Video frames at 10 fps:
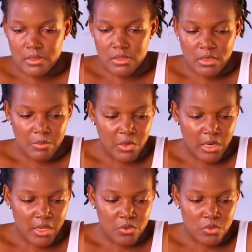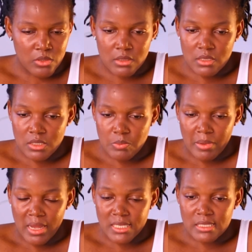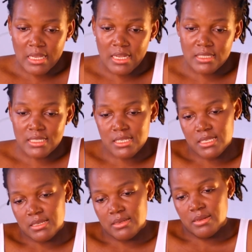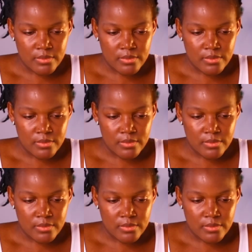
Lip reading: So I'm gonna use these baskets.